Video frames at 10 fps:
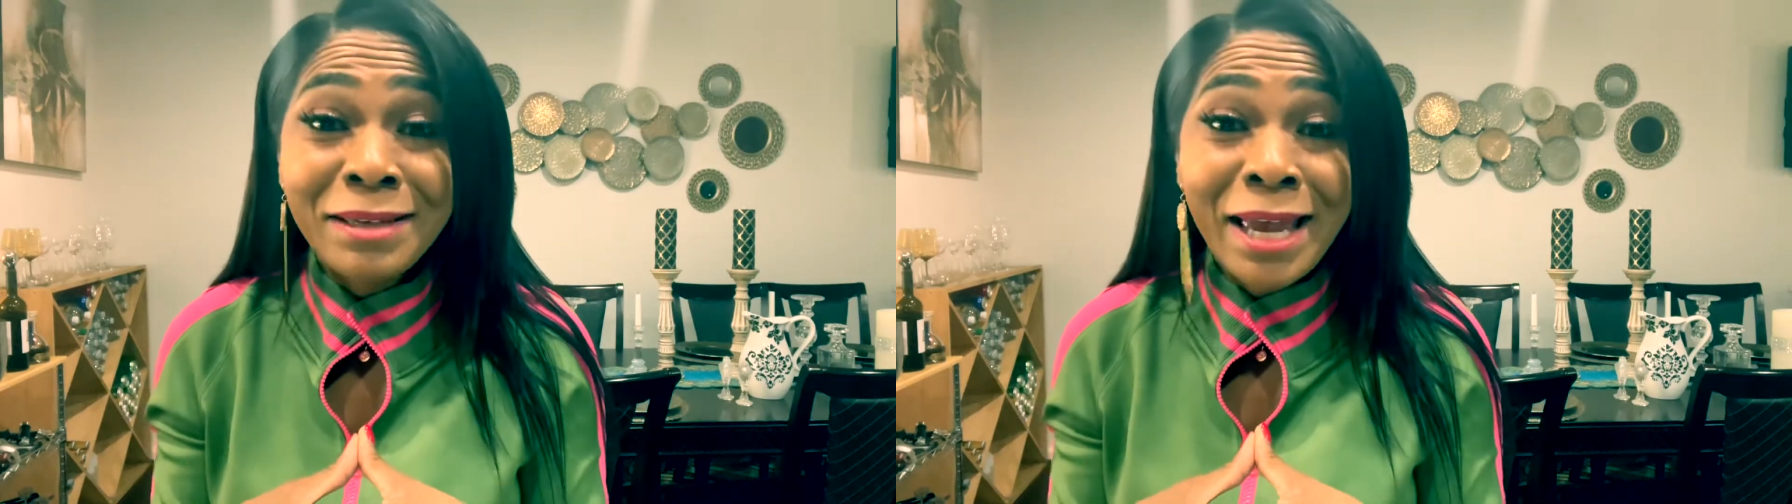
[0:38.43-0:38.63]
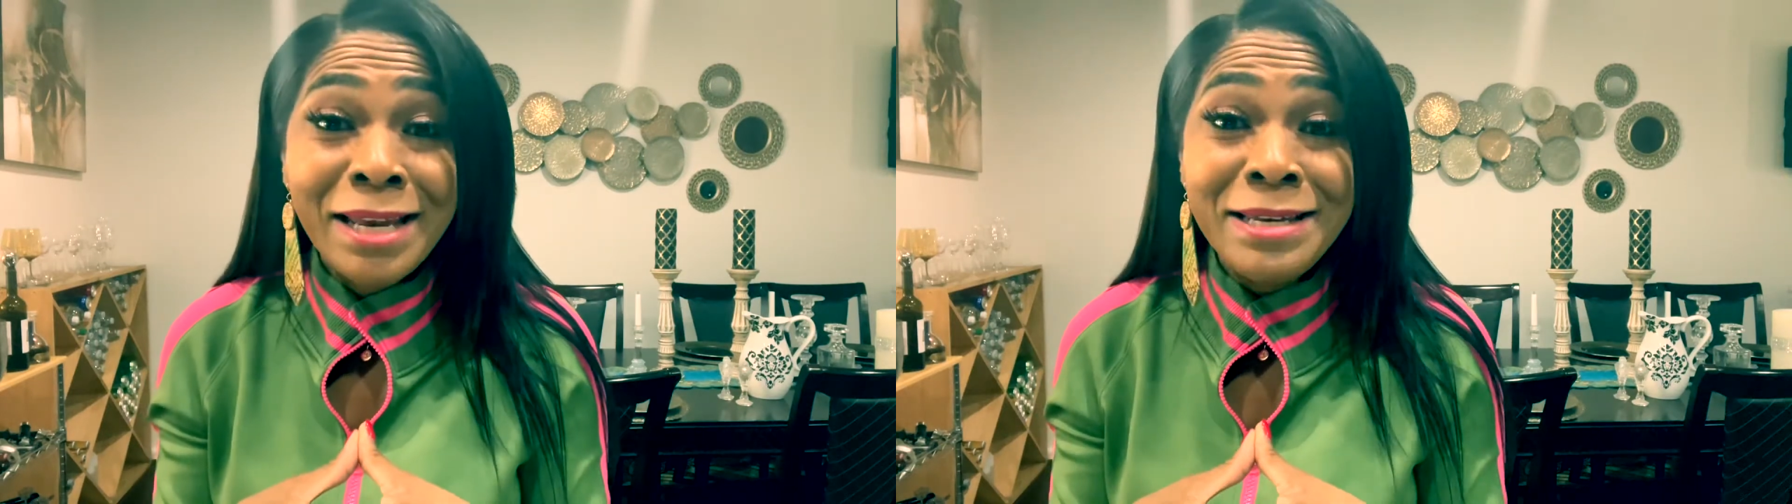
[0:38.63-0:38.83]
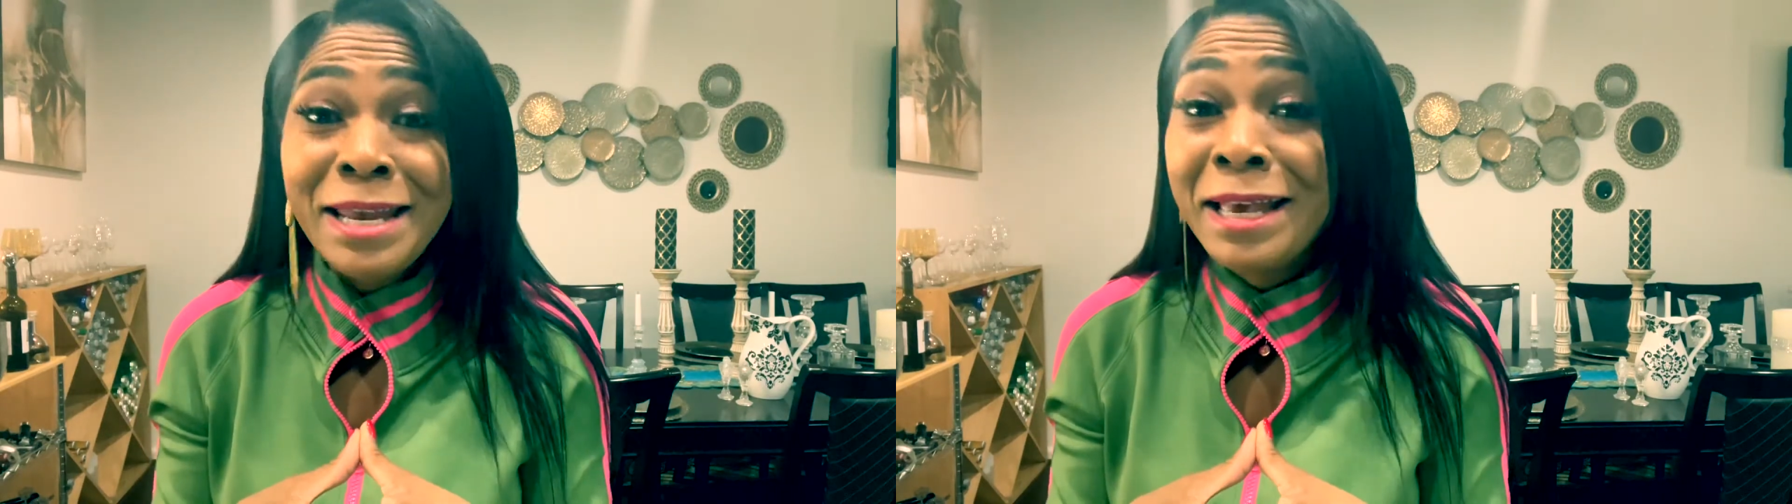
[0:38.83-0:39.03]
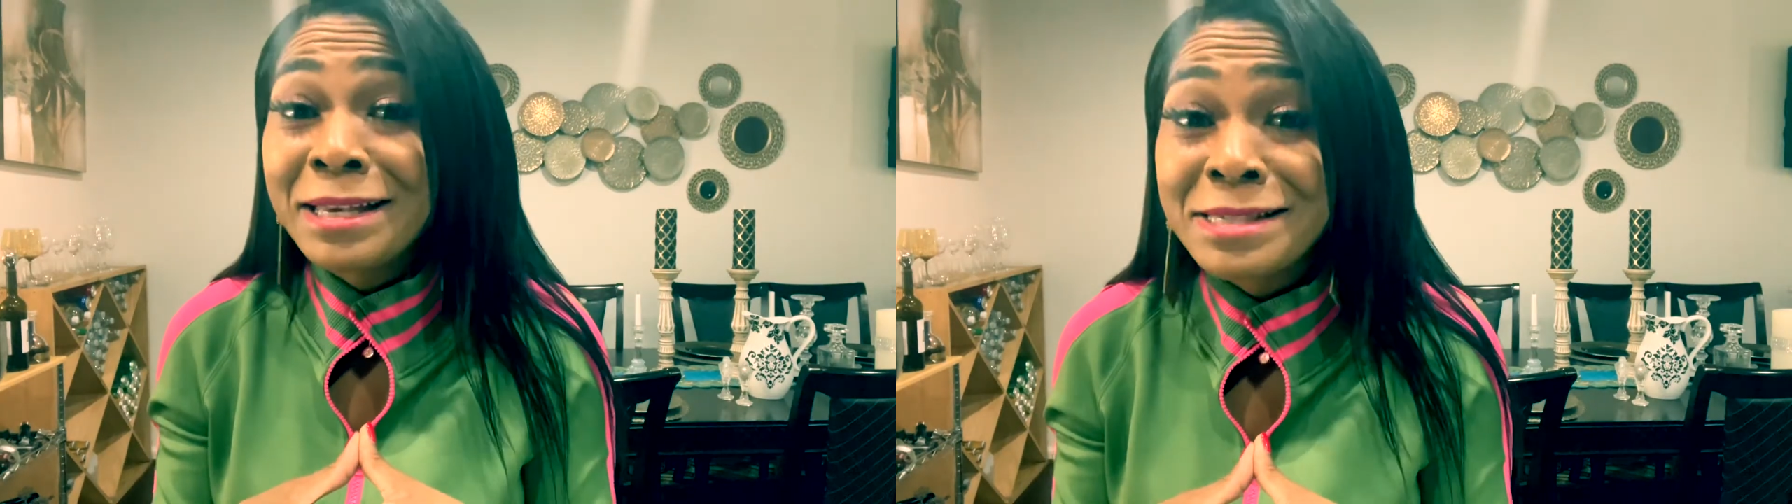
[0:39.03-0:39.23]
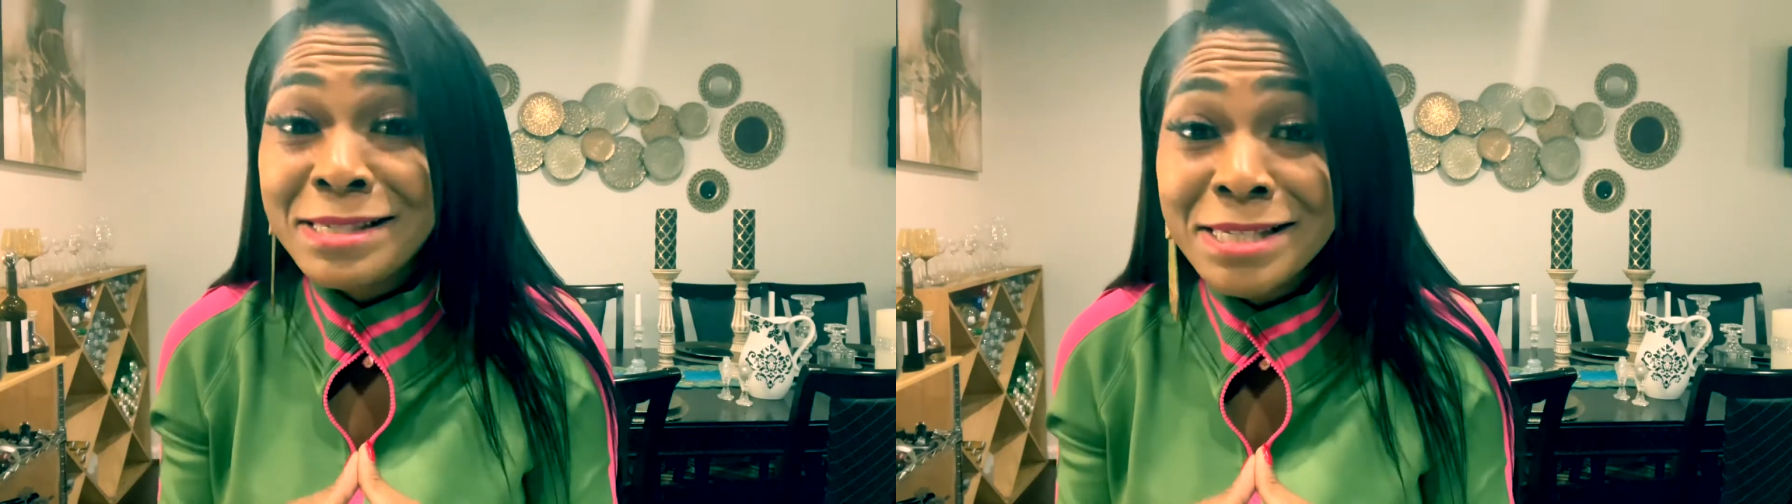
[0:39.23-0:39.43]
and
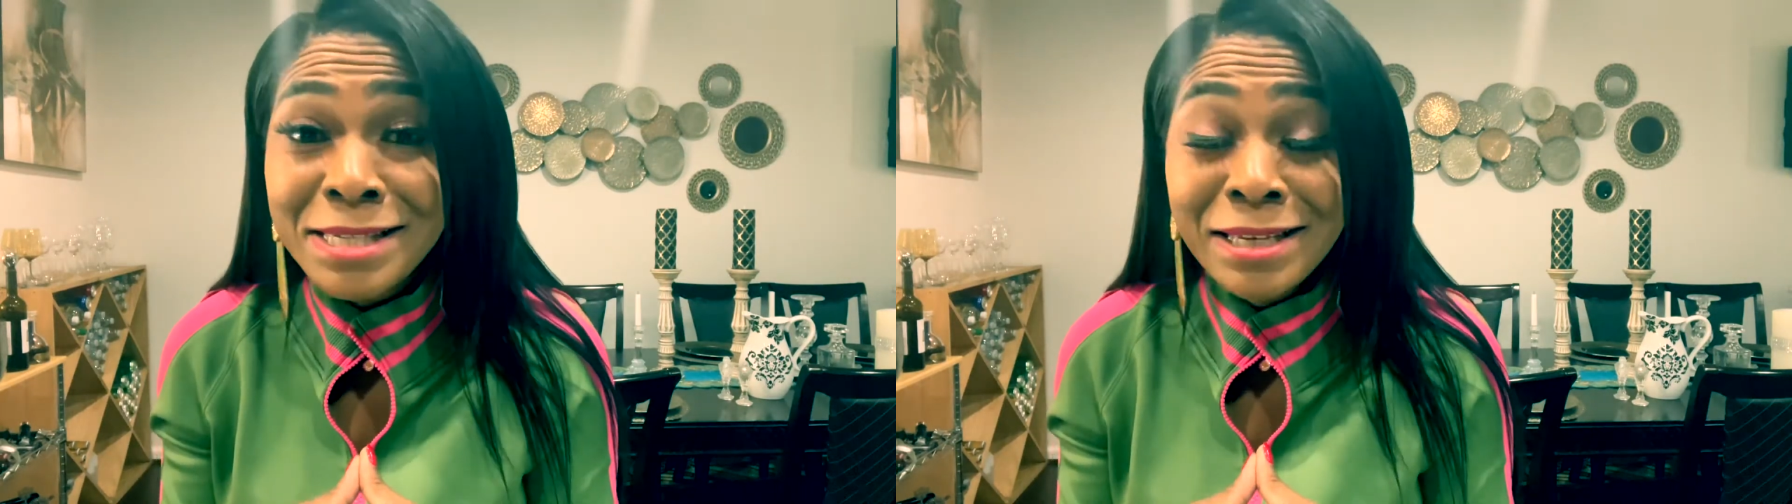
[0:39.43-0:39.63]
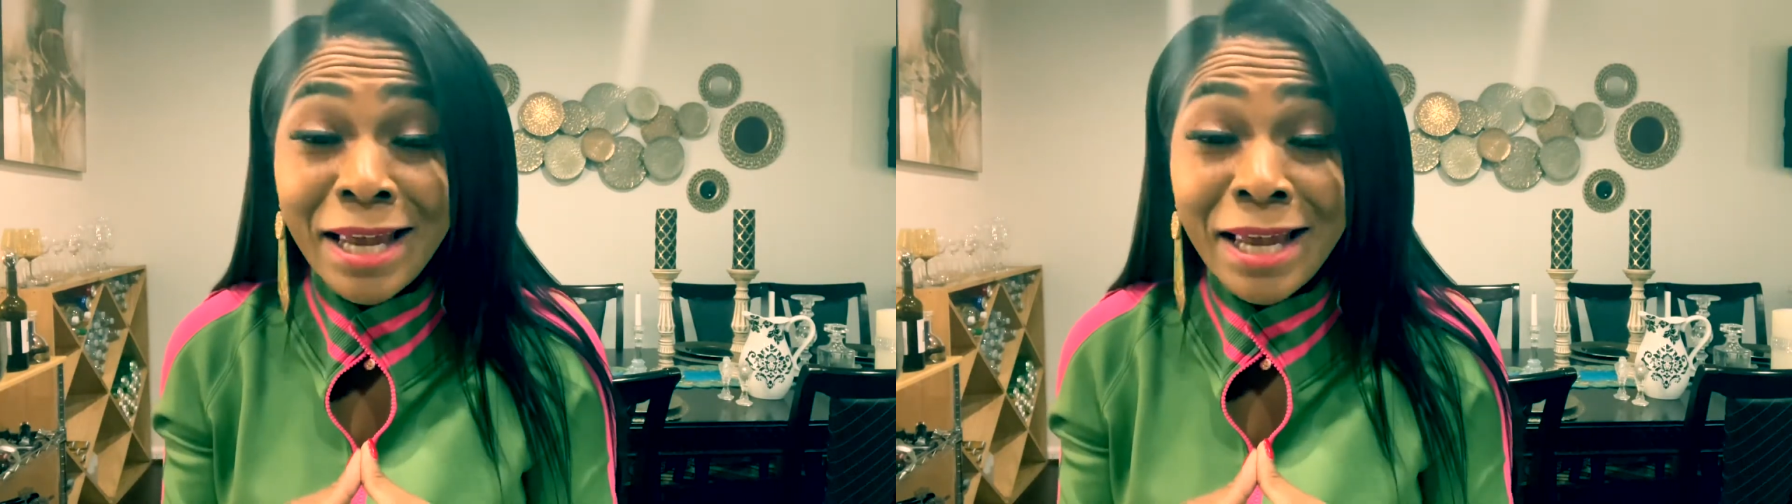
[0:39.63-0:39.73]
nicks